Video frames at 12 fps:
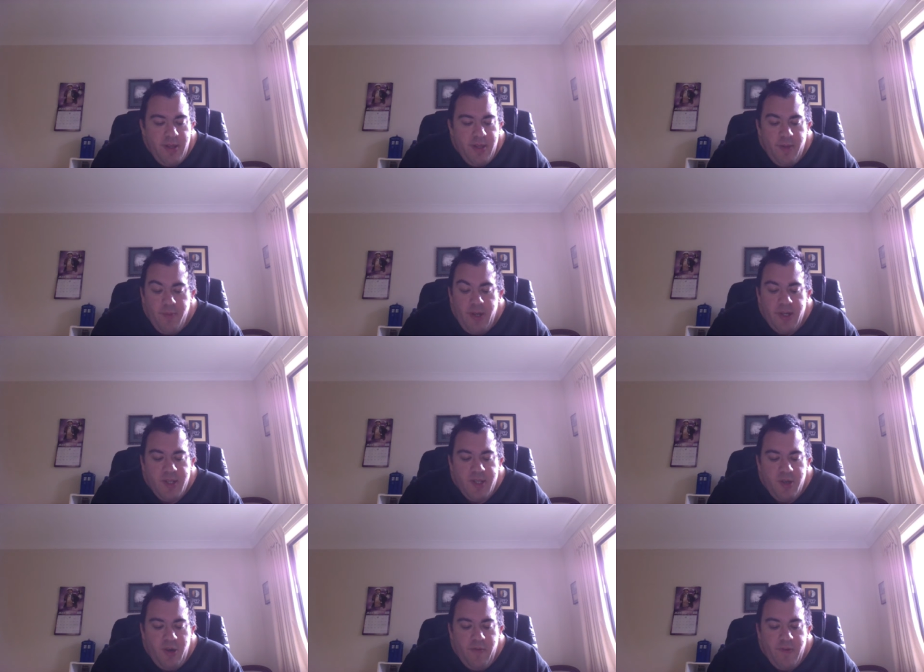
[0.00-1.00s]
That makes
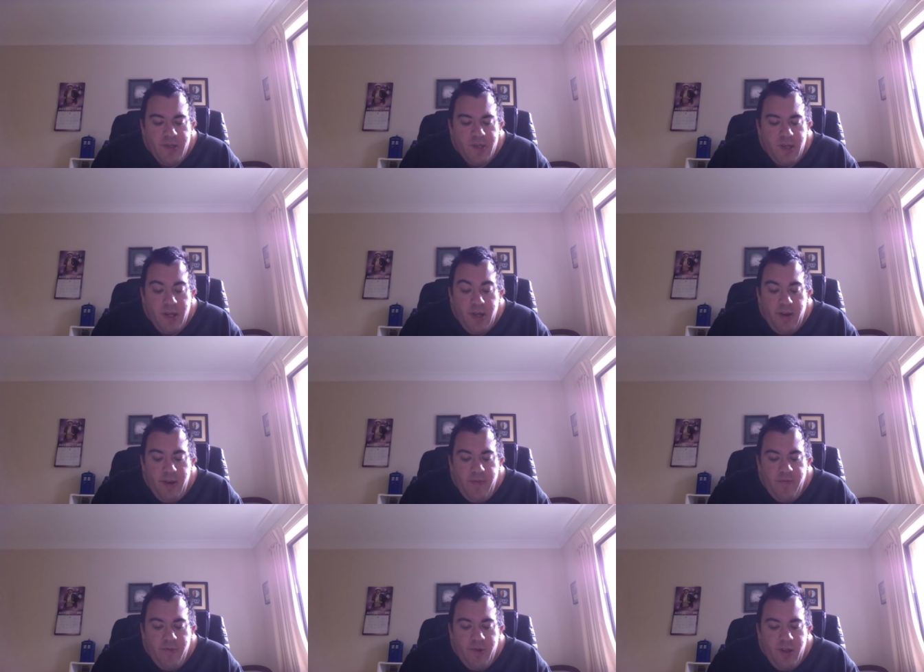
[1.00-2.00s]
two of us. I didn't
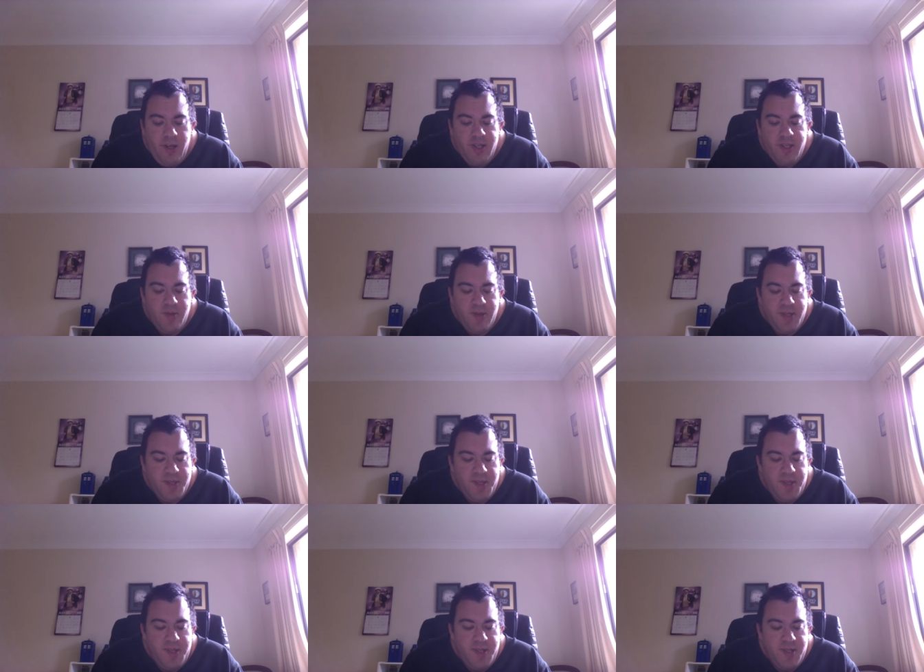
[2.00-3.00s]
even realize you
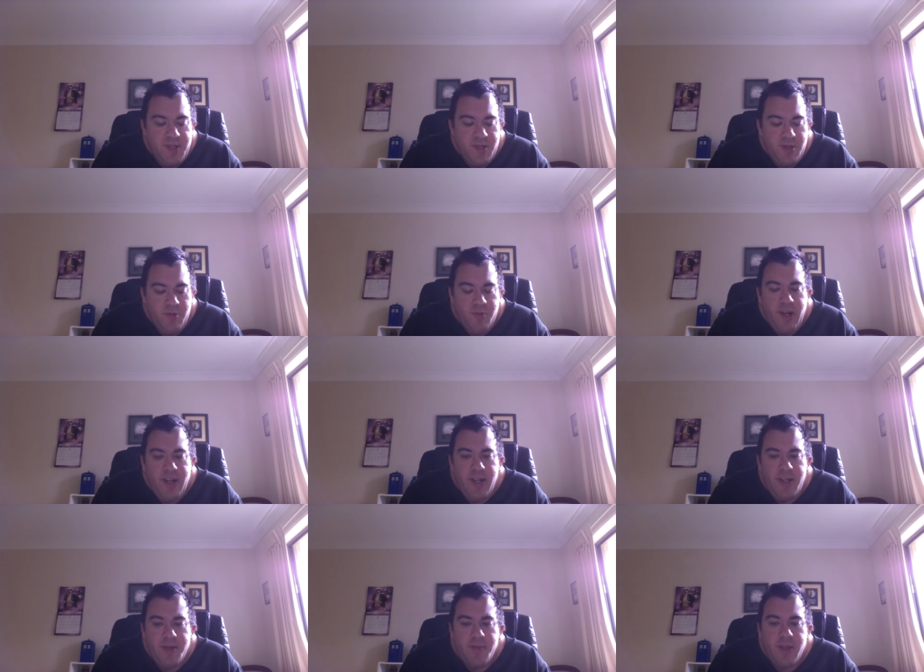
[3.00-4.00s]
existed until you ran
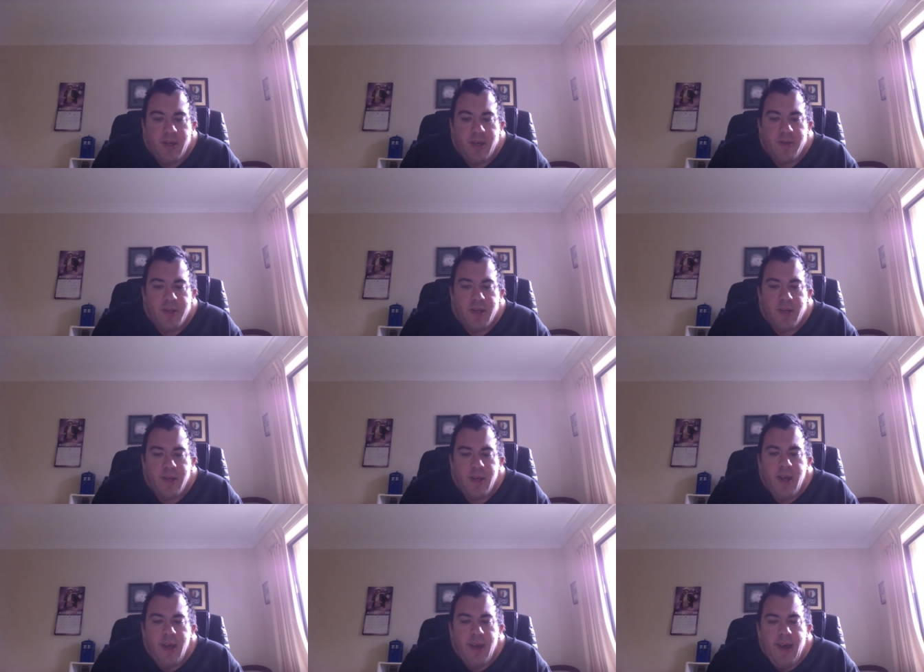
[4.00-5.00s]
into me the other day.
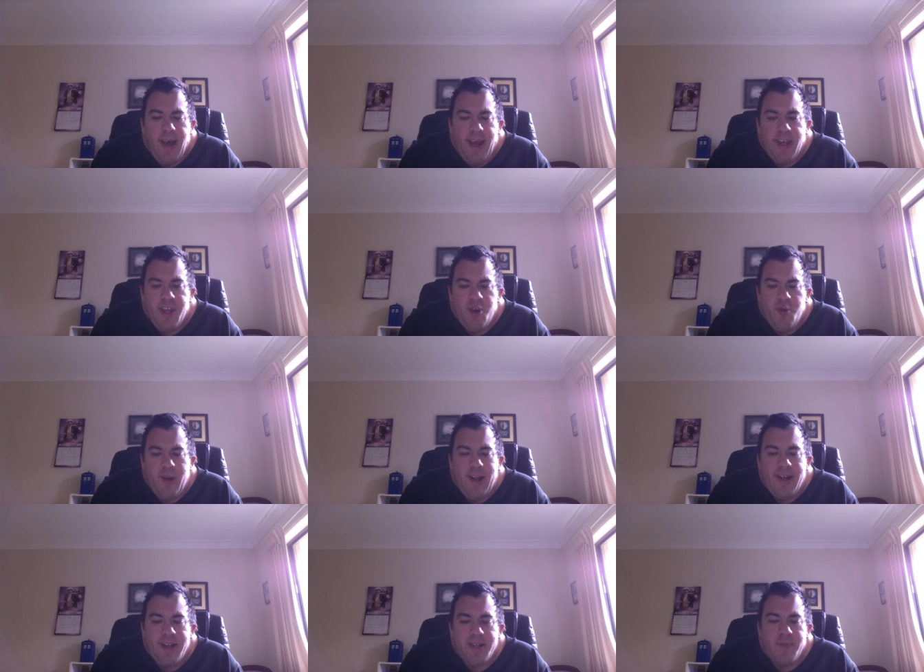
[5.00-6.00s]
Hey, you
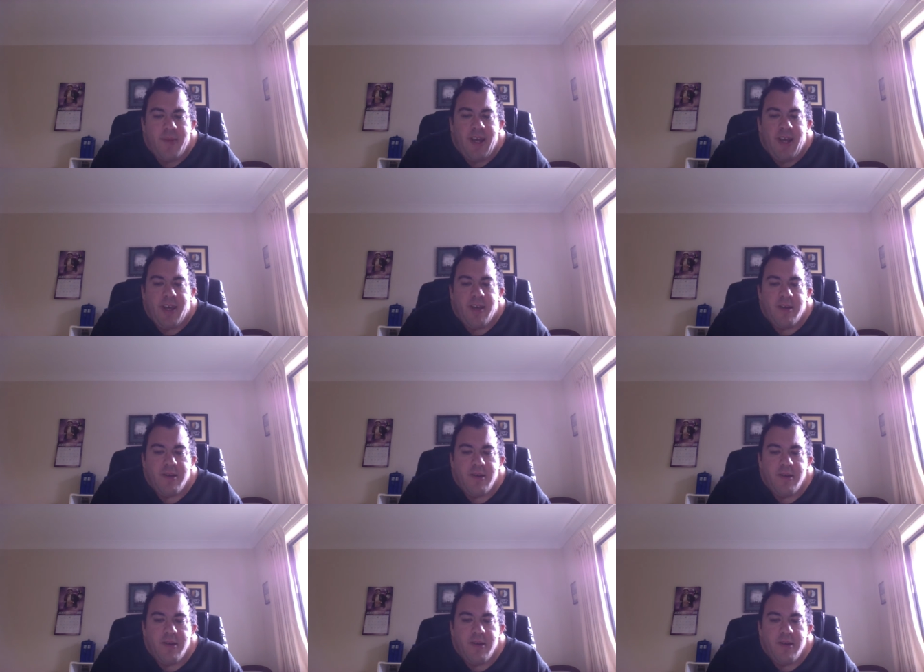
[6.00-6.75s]
ran into me.